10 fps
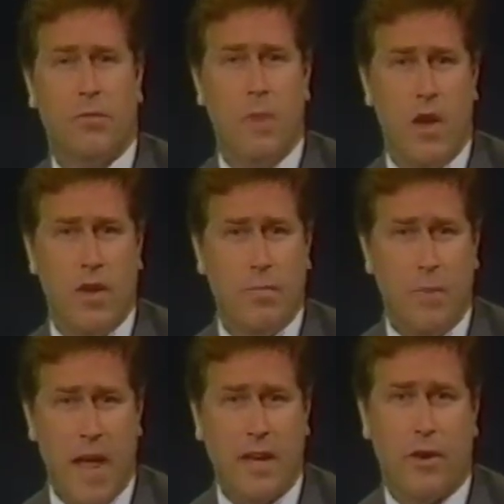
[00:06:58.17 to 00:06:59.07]
Marion
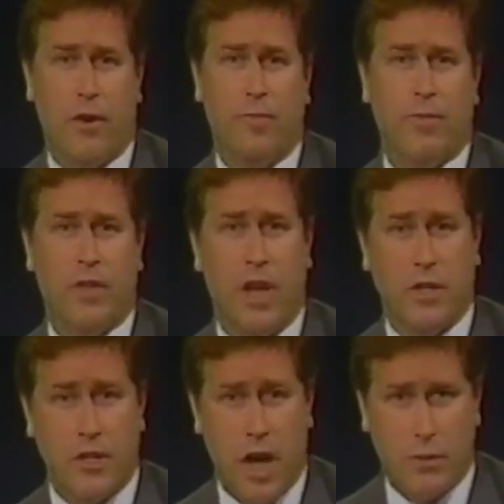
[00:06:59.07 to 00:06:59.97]
Baker, thought the
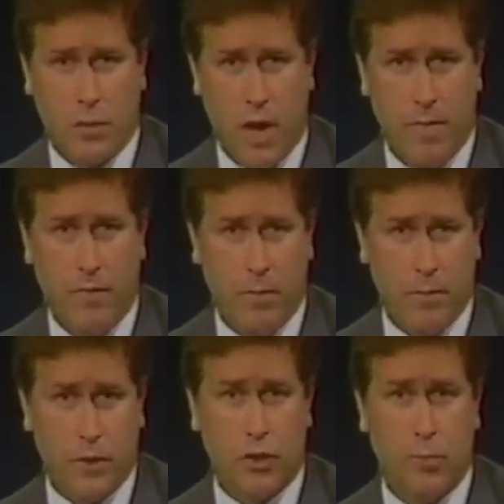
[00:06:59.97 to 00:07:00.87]
shots were coming from
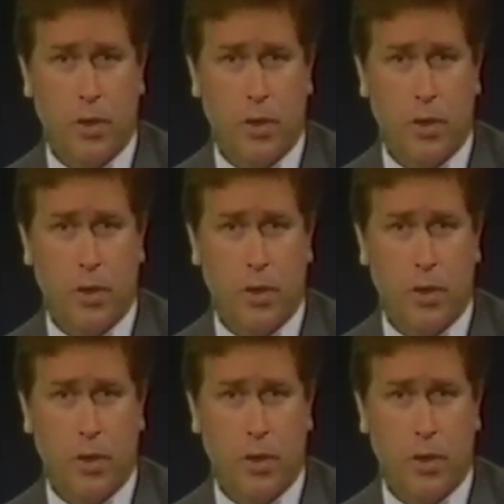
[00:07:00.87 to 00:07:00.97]
the school book